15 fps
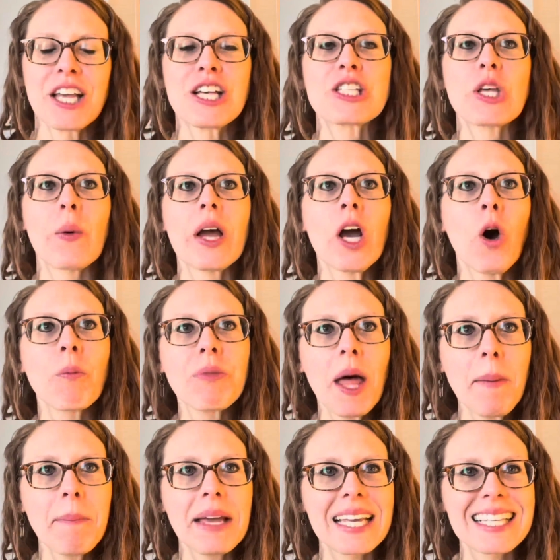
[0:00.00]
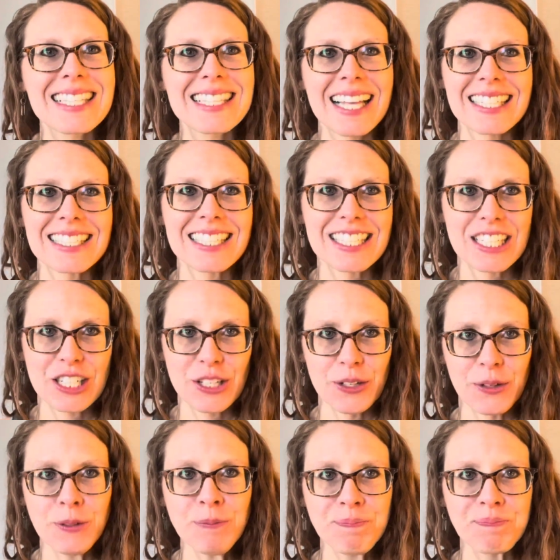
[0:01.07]
So I hope that makes sense to
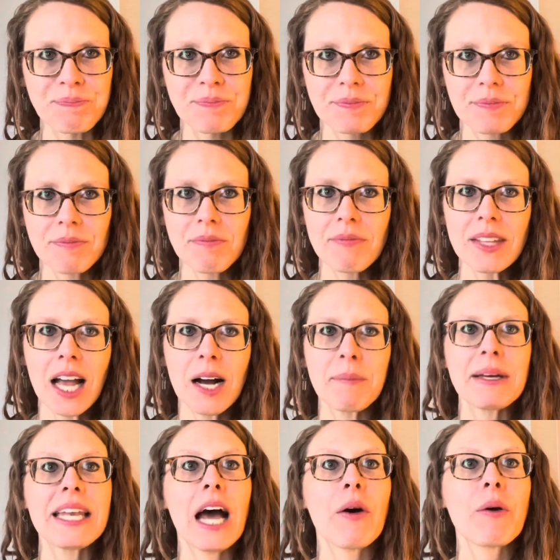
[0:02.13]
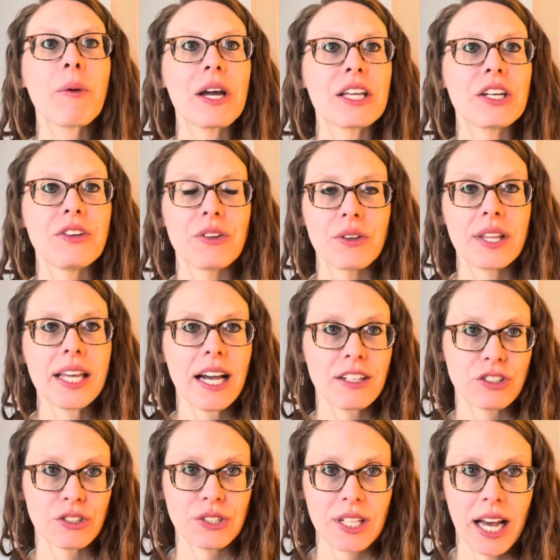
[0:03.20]
you. Um, and now I want you to do the
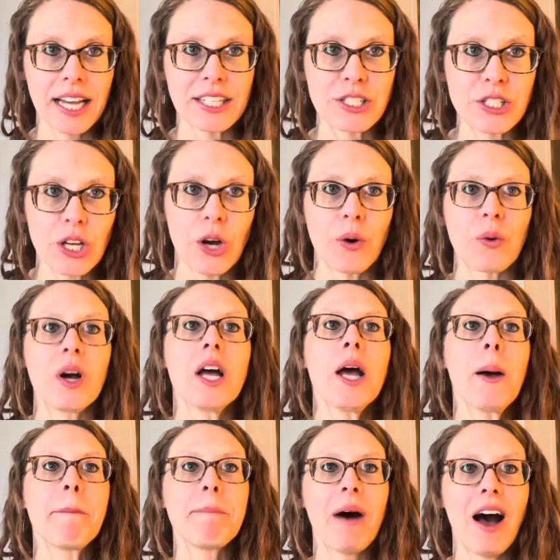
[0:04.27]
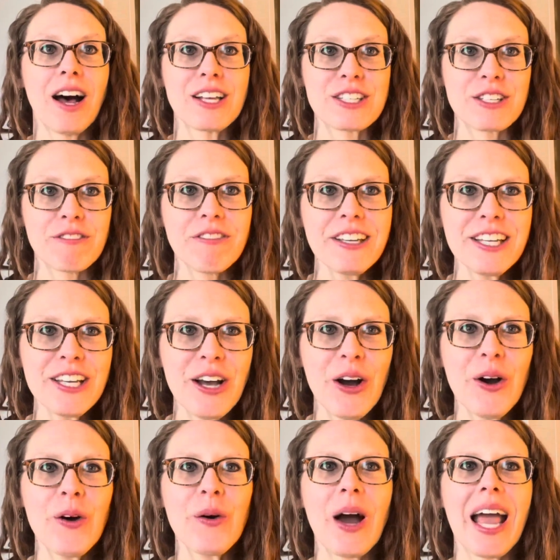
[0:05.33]
exercise. So pause the
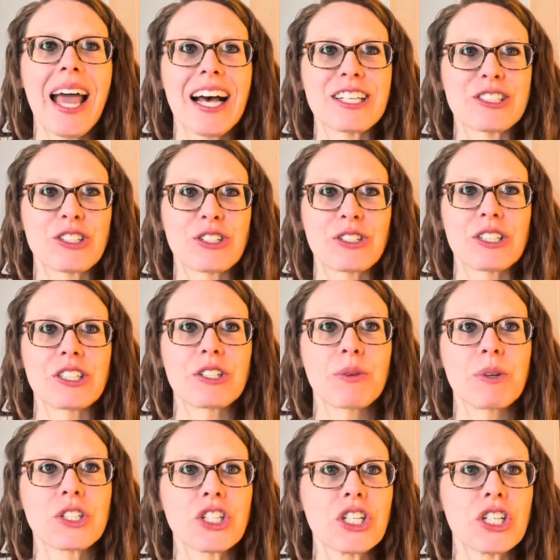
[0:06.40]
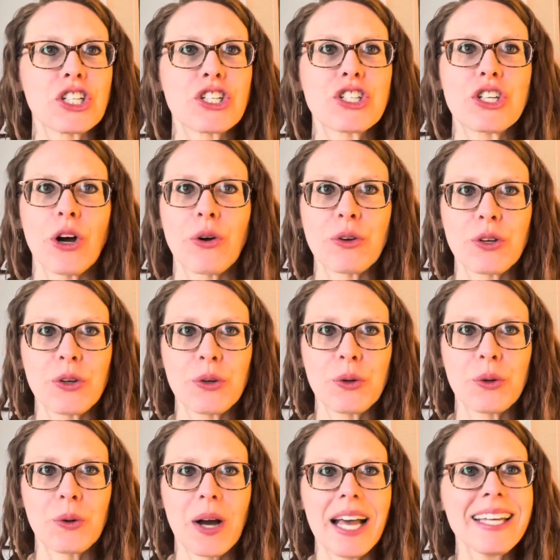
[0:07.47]
video, ask your intuition to show
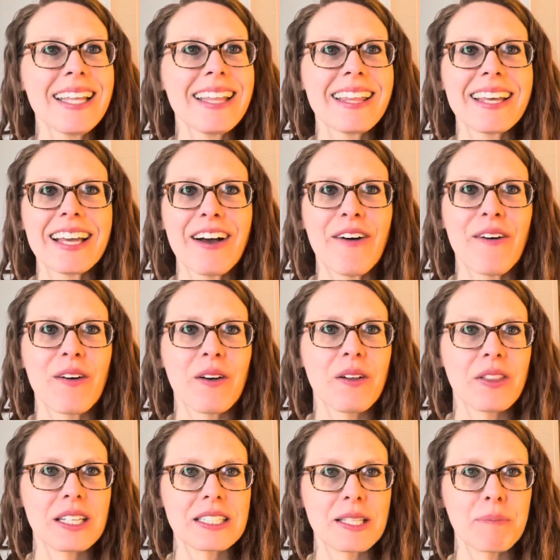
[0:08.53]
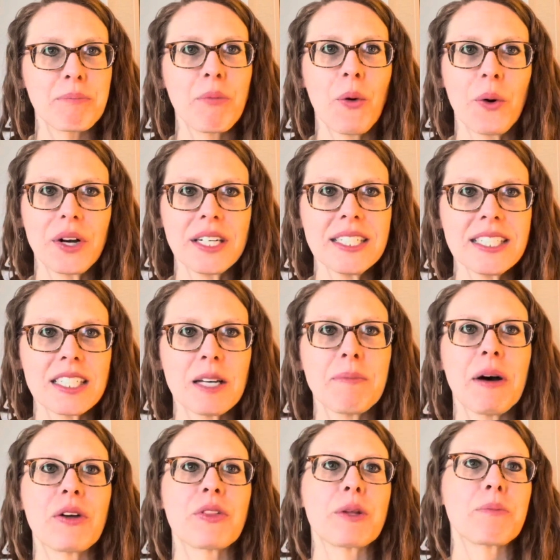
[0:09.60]
you anything at all that's important
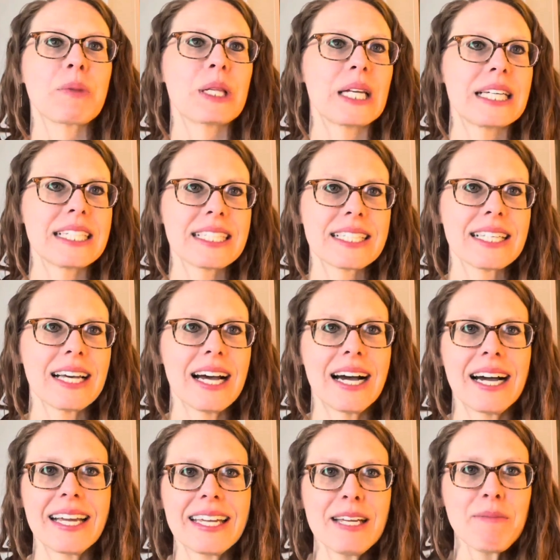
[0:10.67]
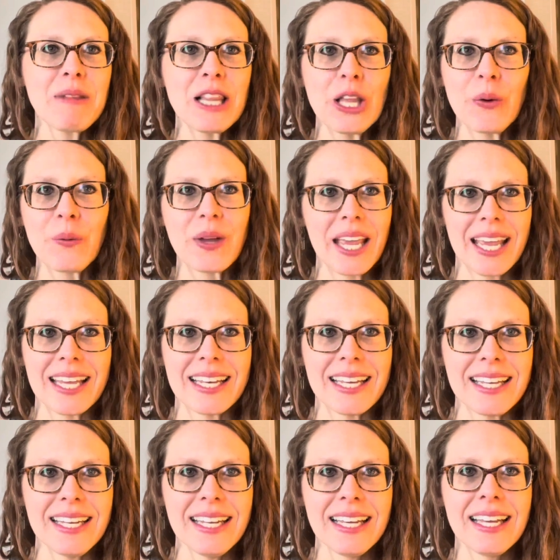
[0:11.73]
about the place that I am
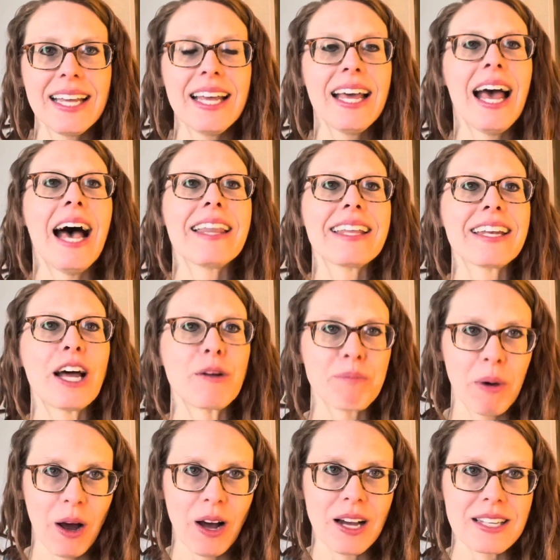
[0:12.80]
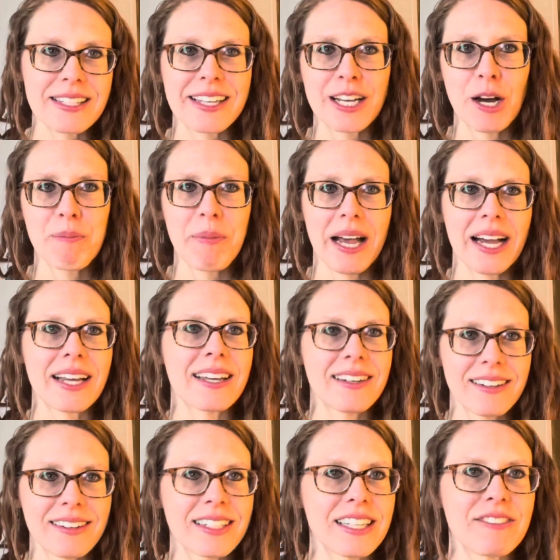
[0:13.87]
located, and then unpause and come back and
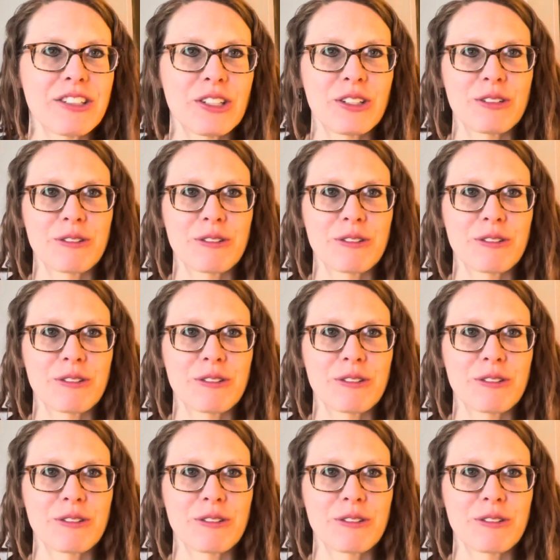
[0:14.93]
I'll give you the